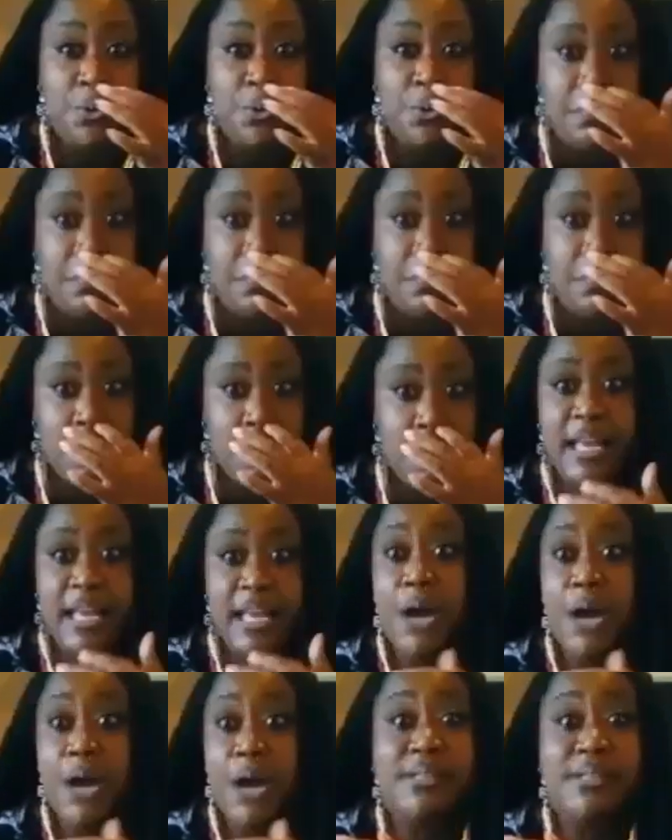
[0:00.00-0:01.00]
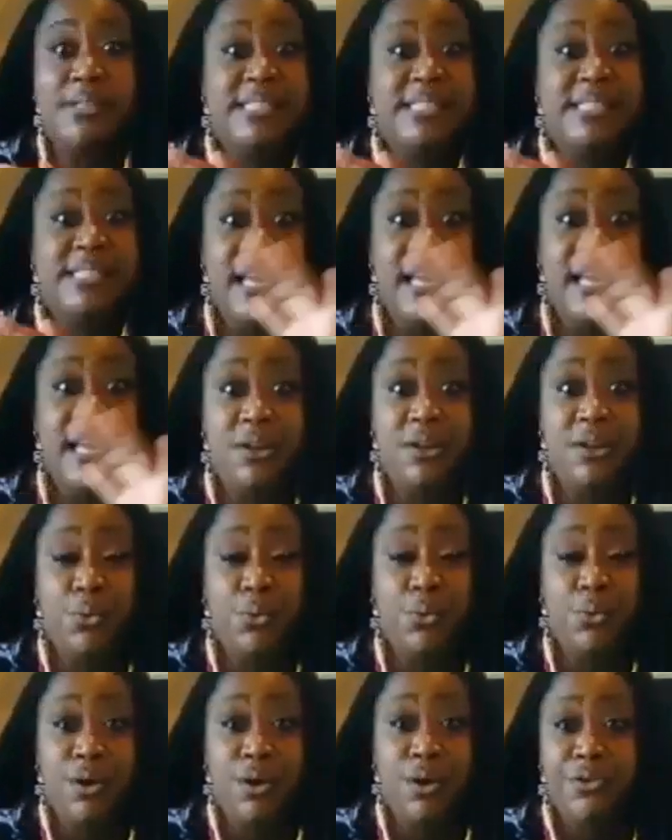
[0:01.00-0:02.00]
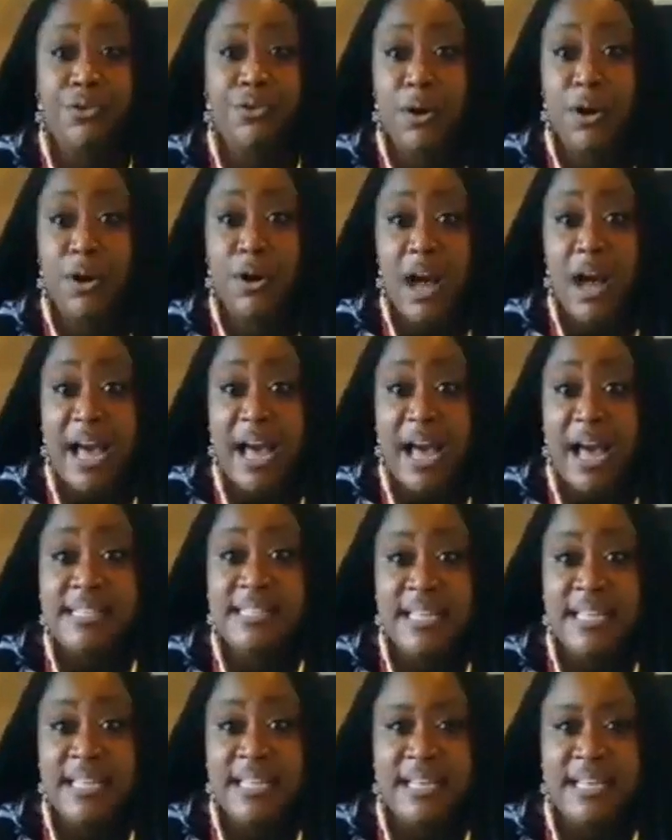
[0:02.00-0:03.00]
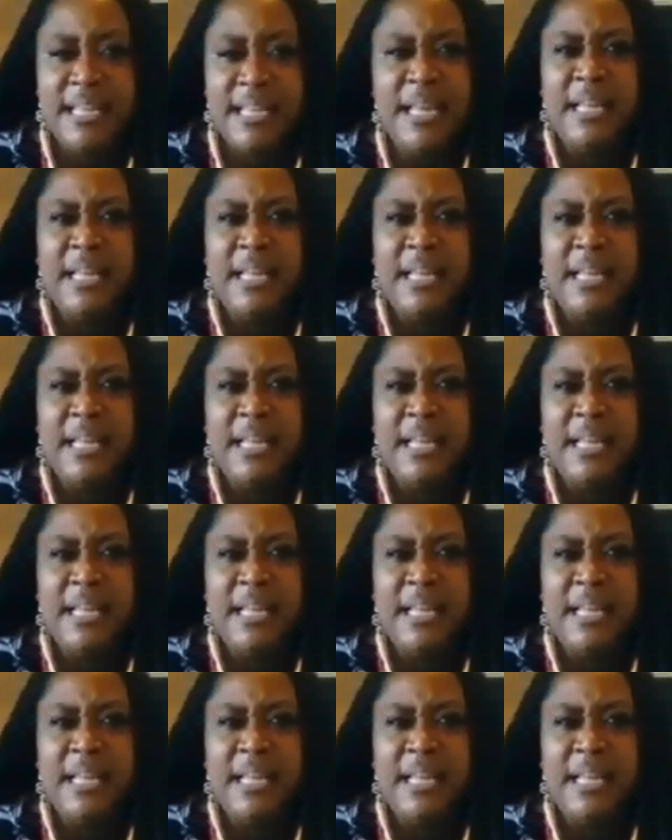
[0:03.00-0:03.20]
know, and I was seeing the world from her eyes then,